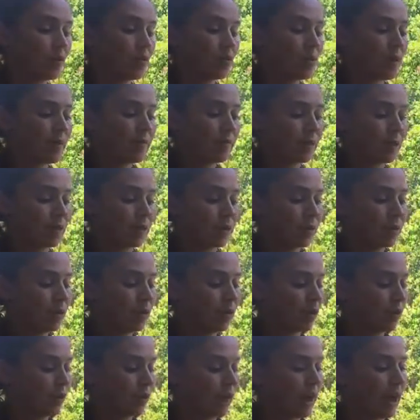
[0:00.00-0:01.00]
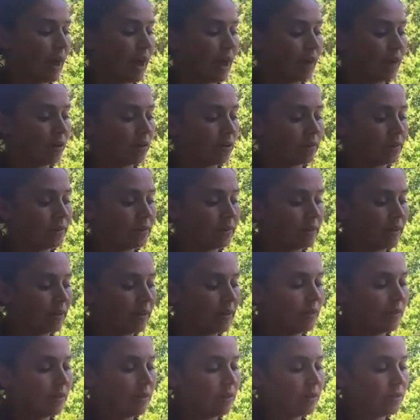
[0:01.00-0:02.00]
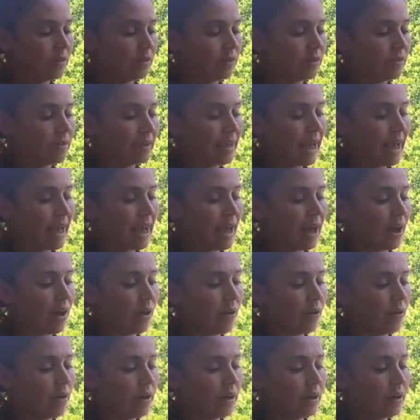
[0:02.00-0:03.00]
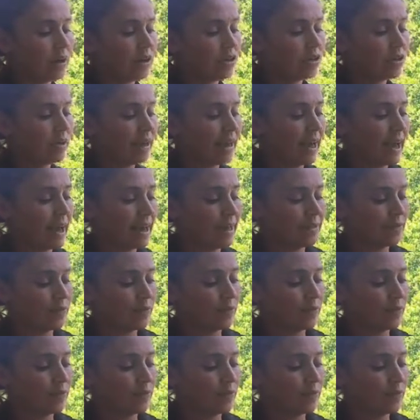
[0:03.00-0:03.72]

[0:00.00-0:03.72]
river or house. So now she has